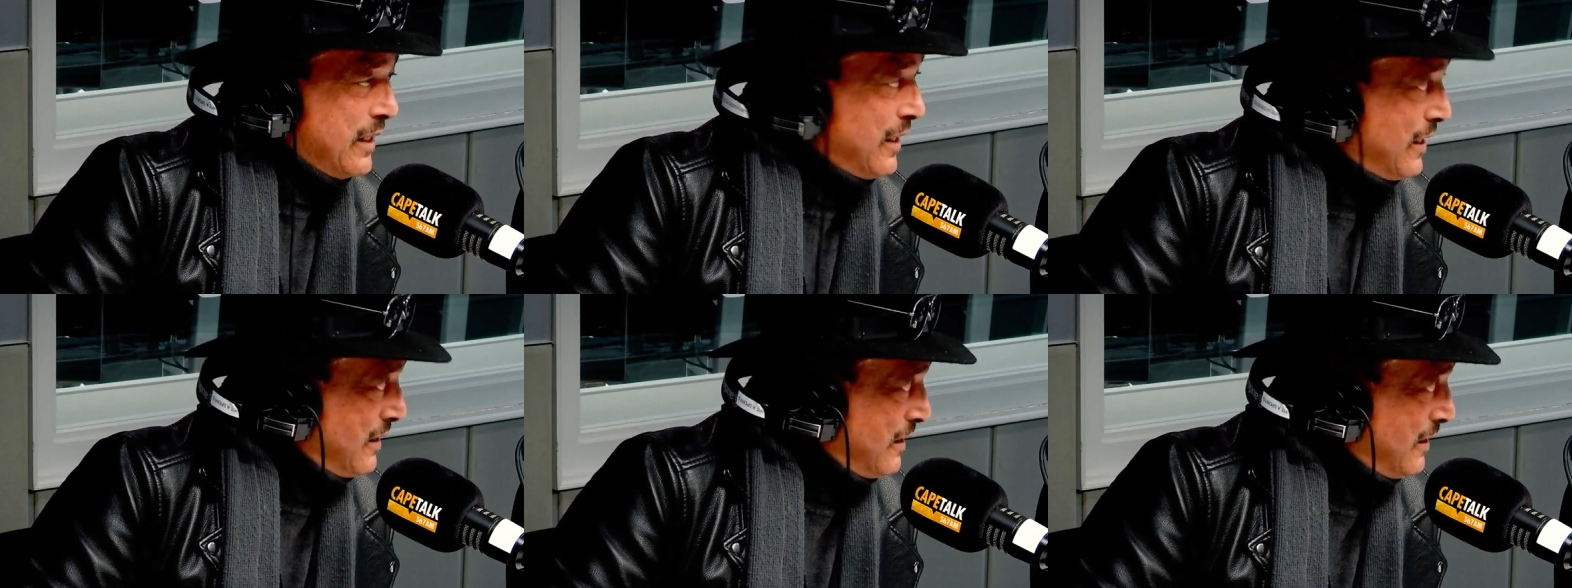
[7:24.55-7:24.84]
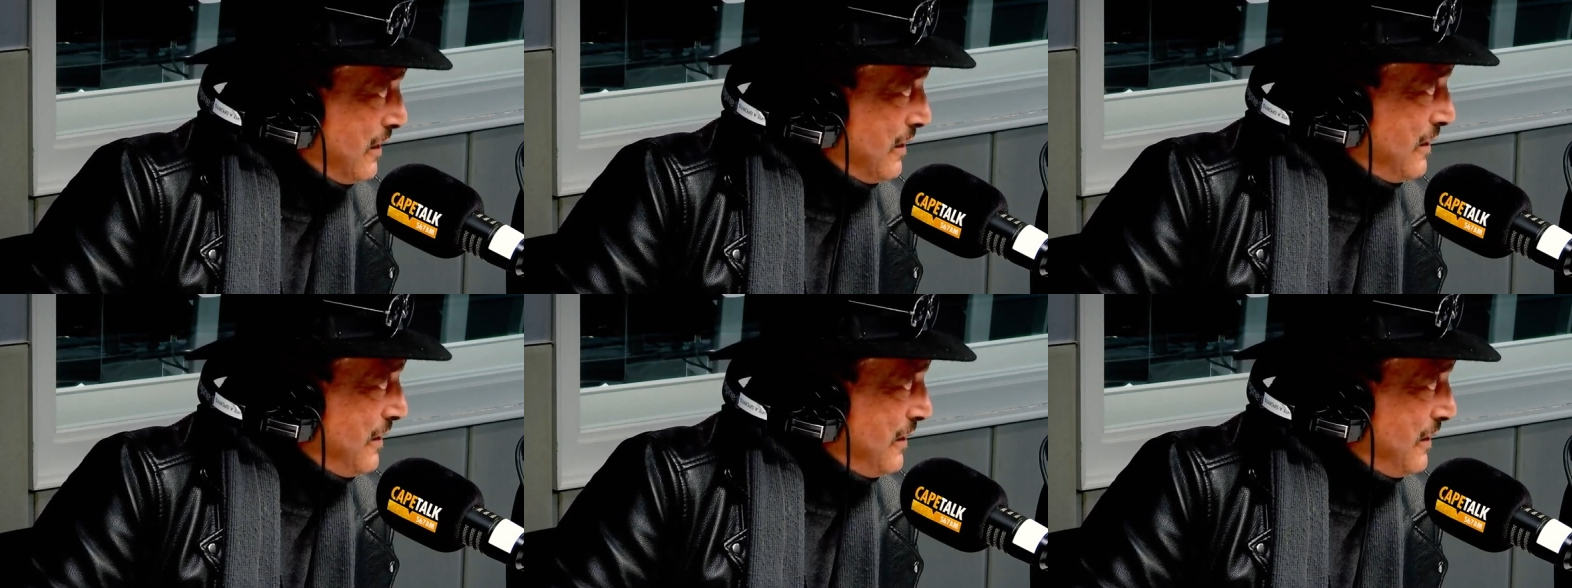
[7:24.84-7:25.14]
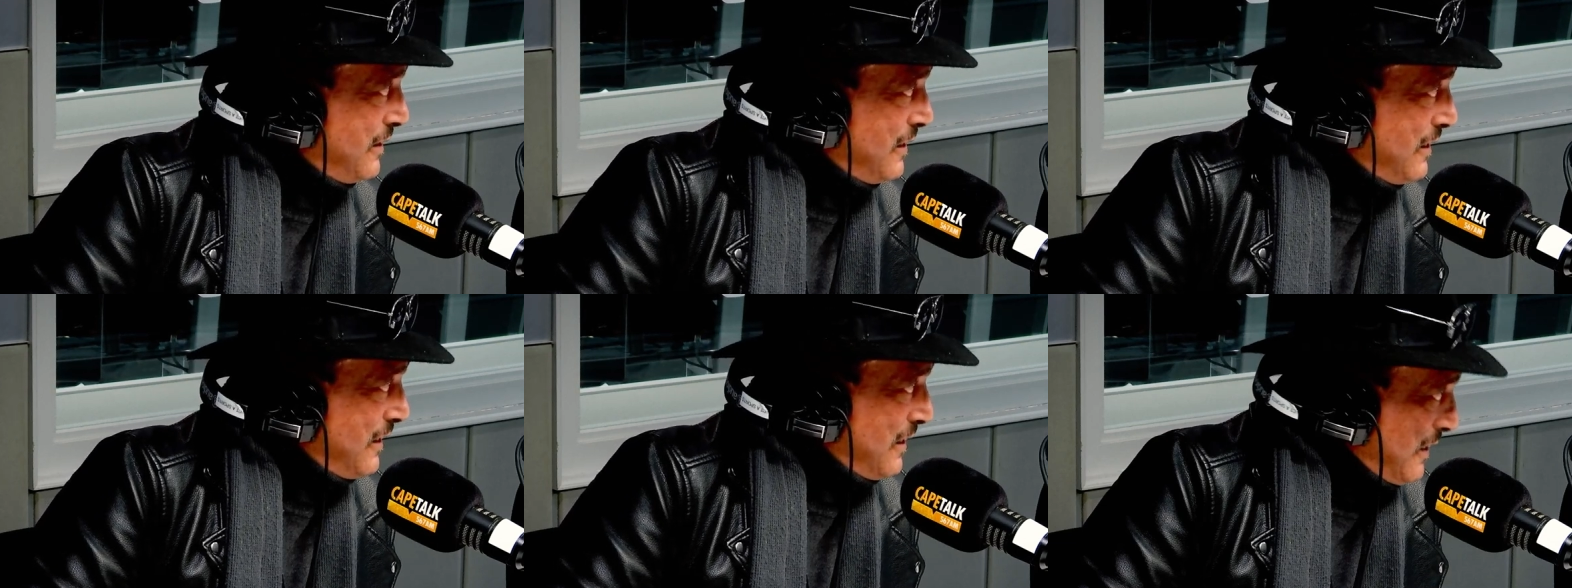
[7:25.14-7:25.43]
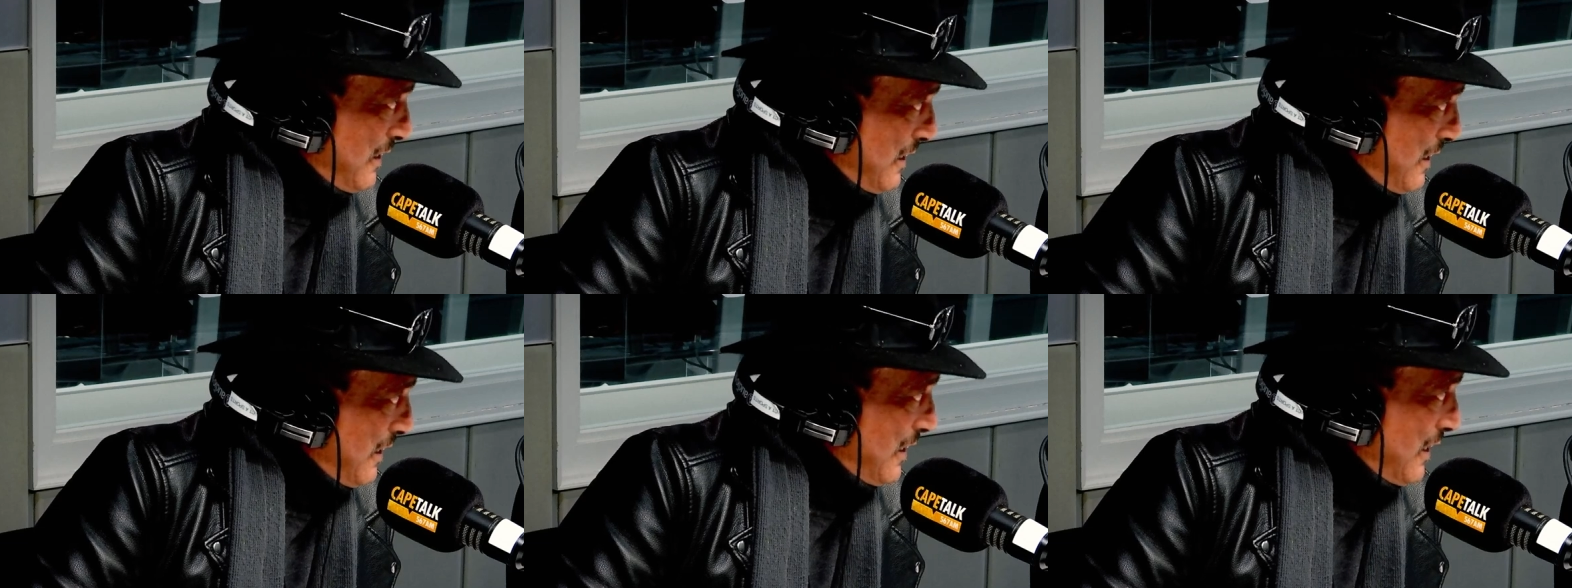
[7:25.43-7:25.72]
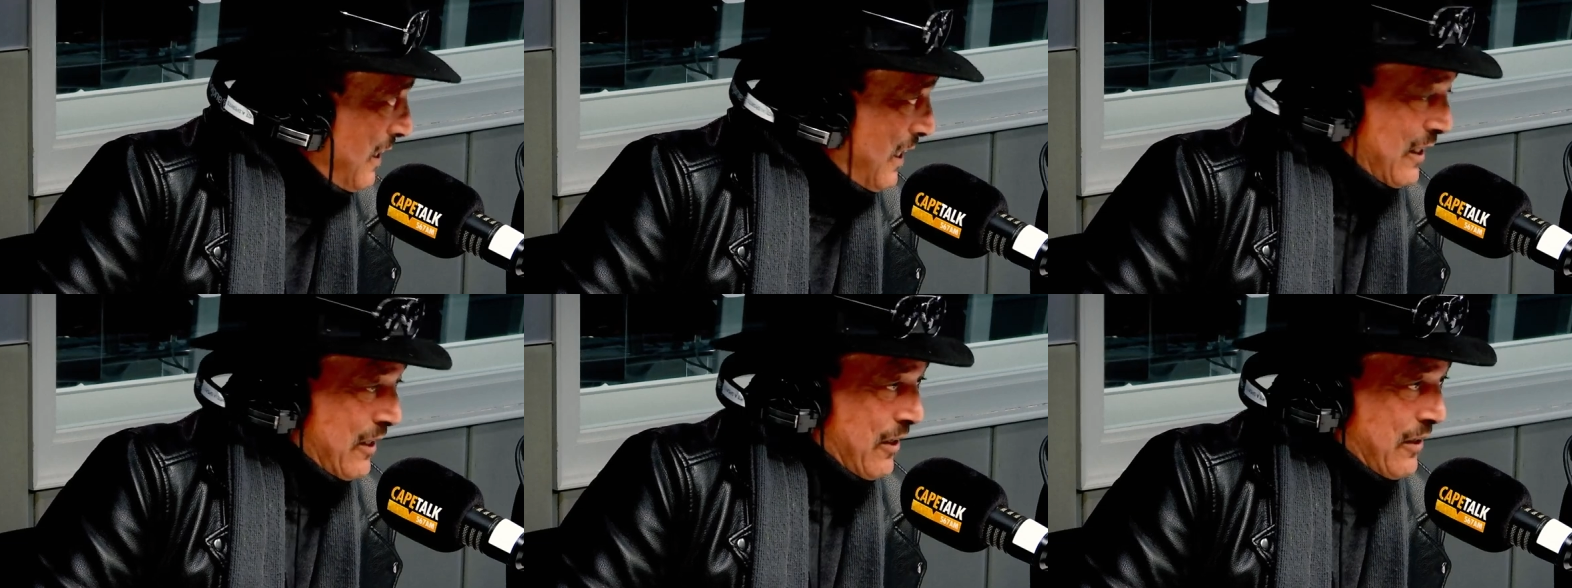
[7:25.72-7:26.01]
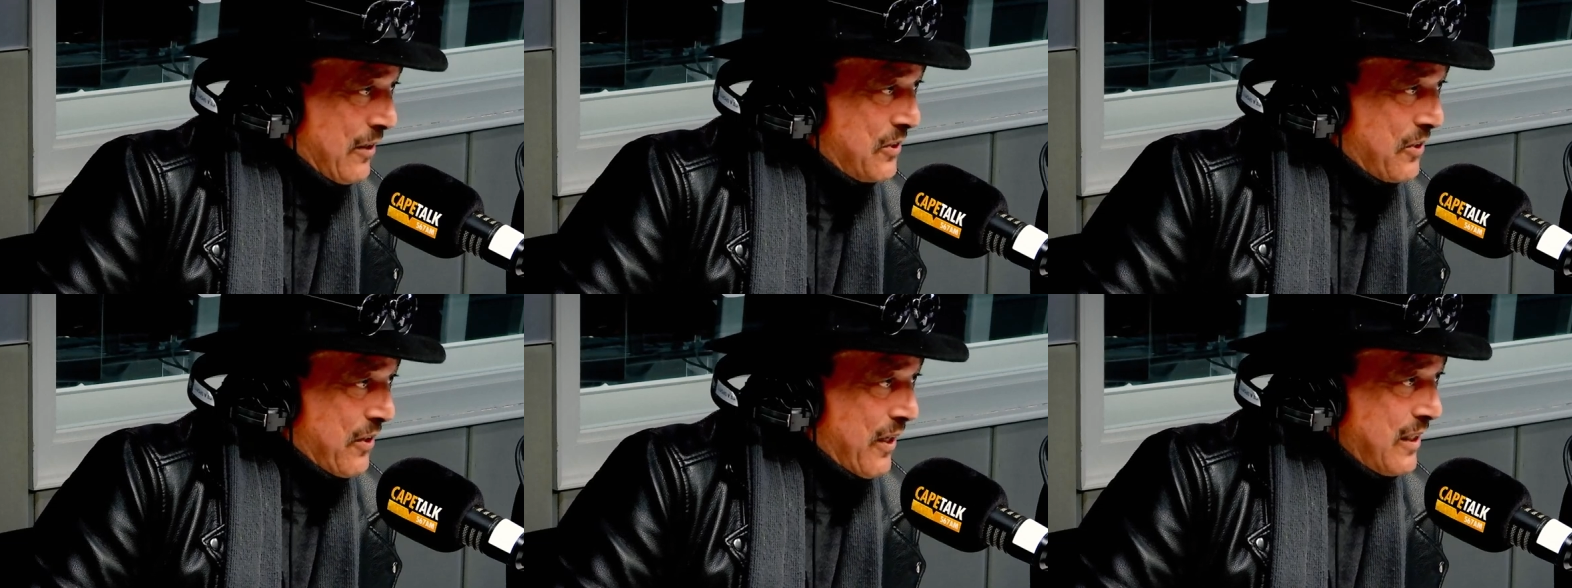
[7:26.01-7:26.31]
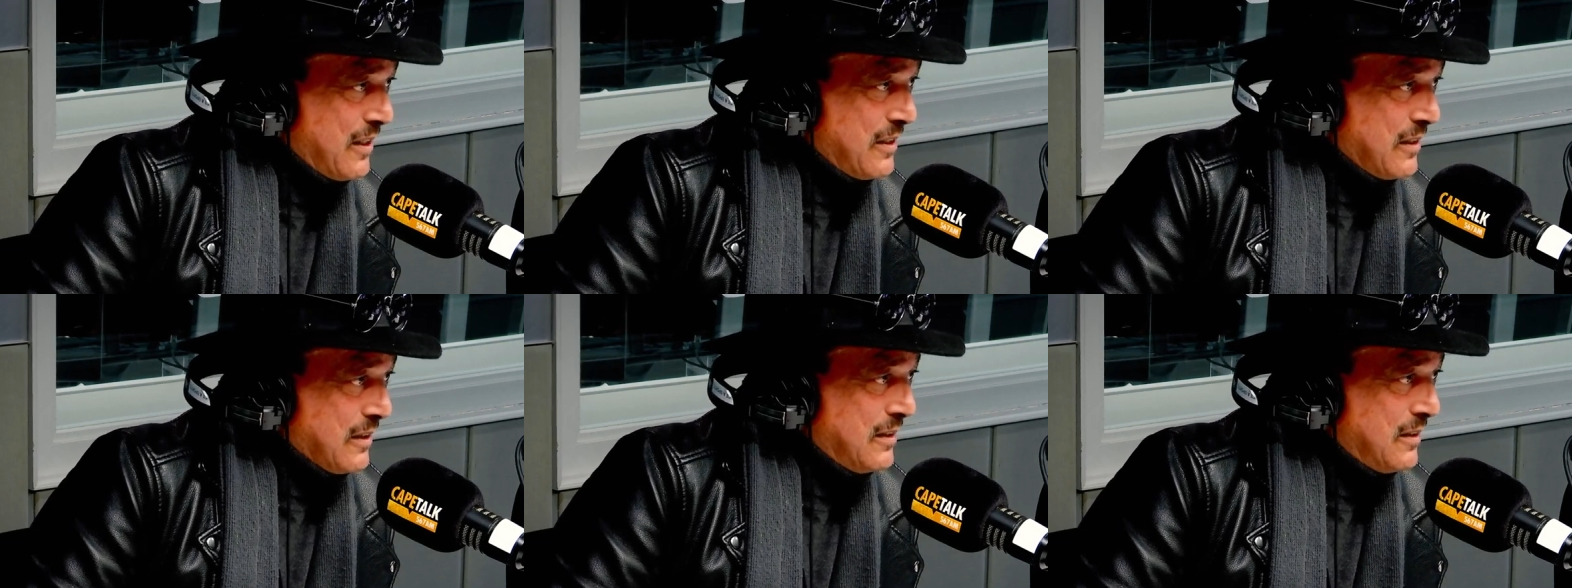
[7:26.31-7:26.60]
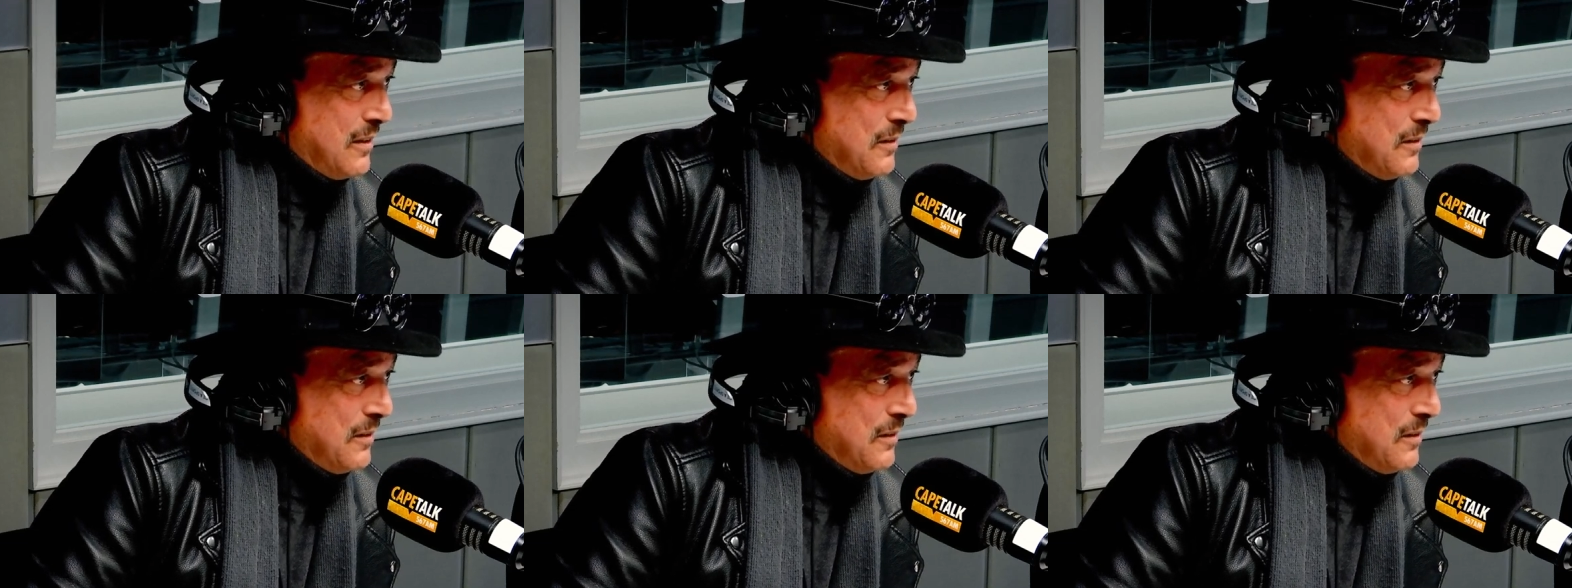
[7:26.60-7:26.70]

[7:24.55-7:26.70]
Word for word: and I got attracted.